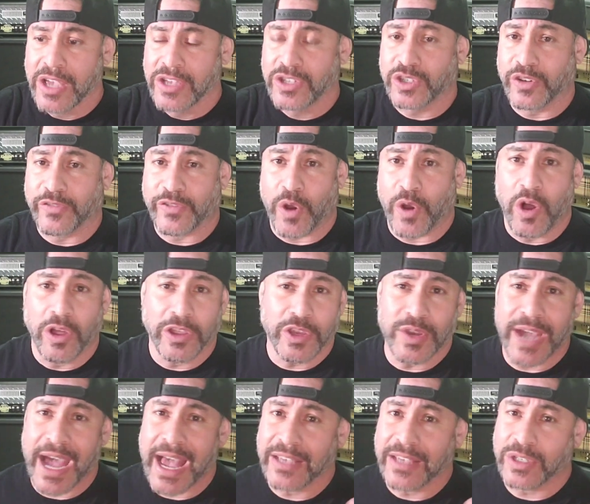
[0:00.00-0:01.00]
So for all
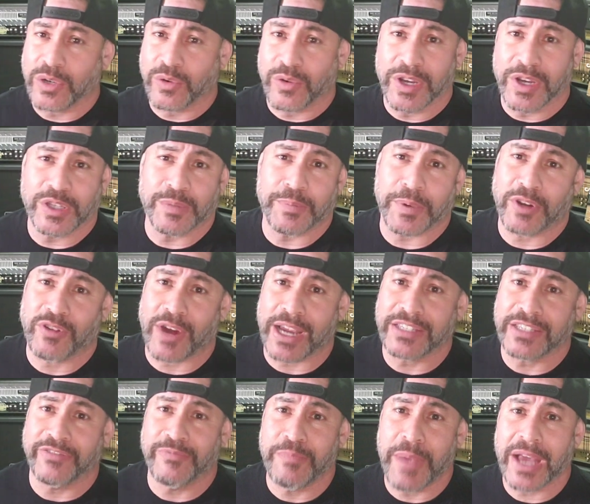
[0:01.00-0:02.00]
you guys who are into
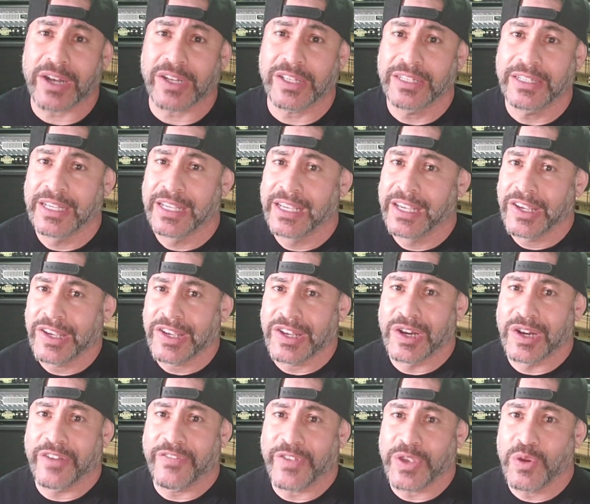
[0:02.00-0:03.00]
progressive metal, you
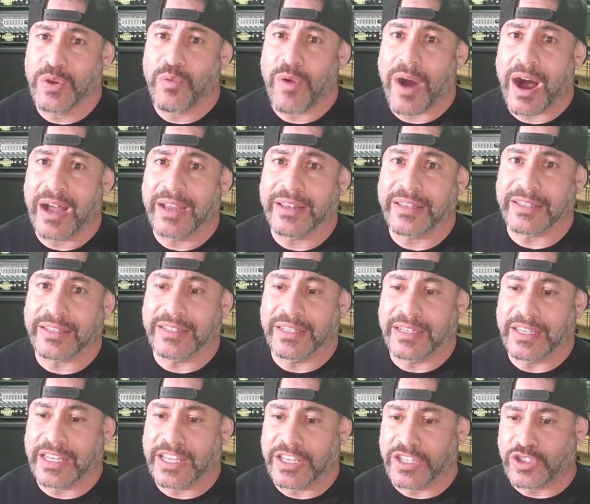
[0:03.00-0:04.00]
know, if you want
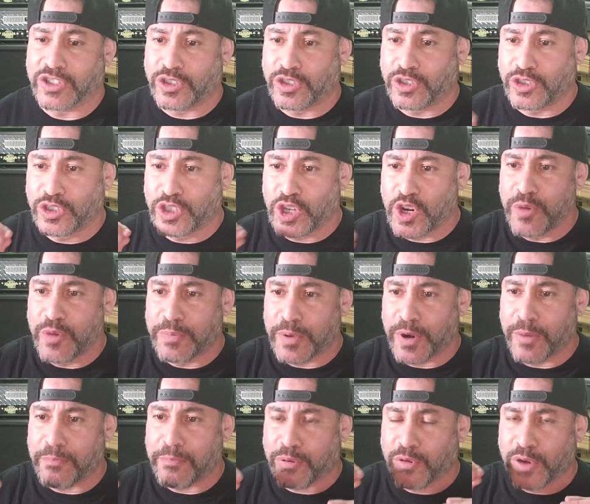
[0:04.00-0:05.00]

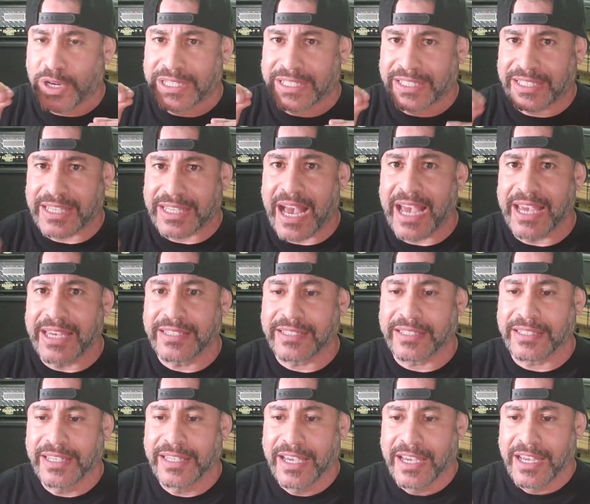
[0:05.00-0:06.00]
super
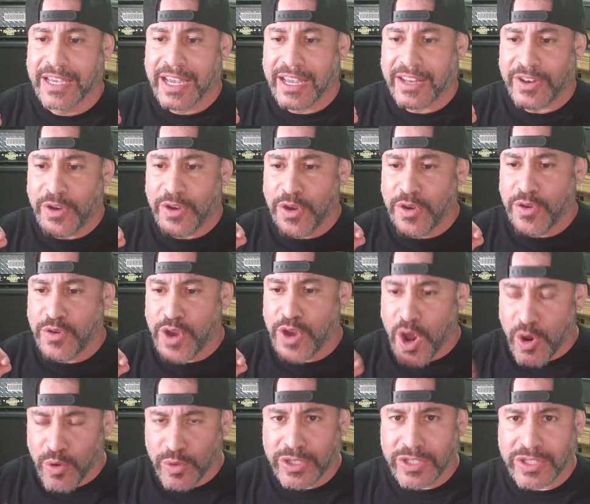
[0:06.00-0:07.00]
precise
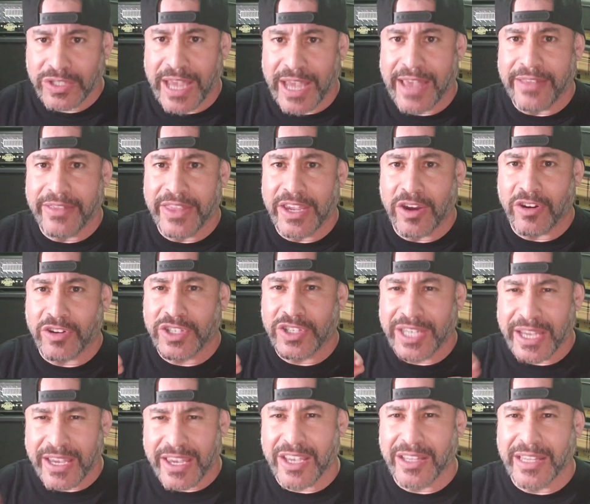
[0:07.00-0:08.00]
notes and the
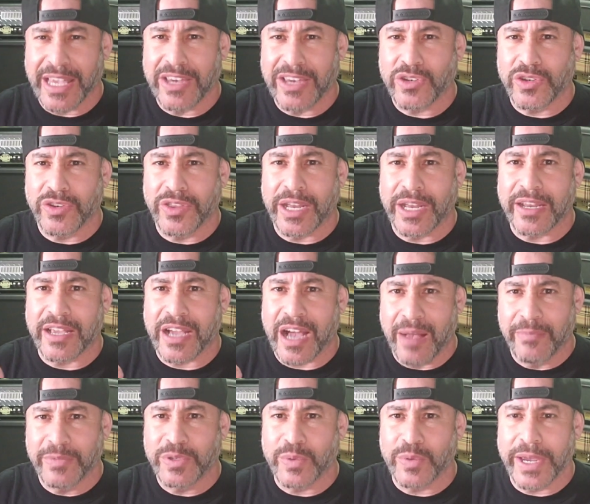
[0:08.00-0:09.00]
articulation that it
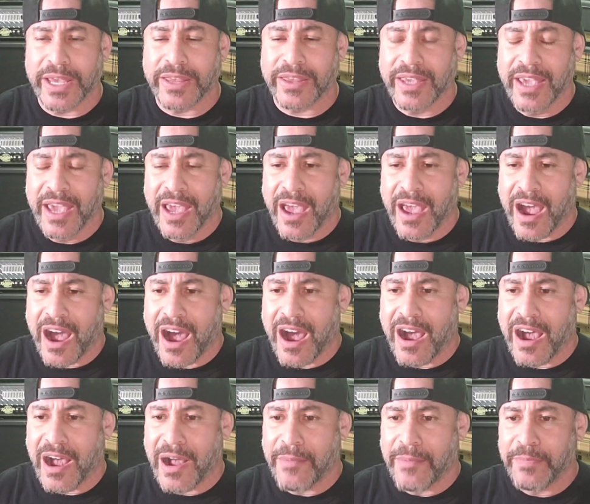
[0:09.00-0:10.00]
comes with
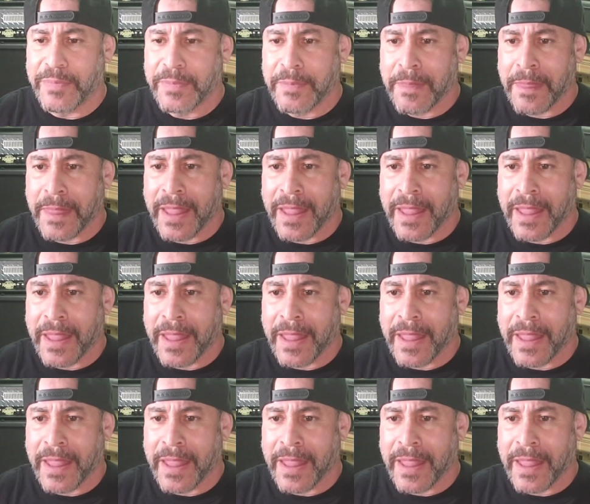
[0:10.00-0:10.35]
um,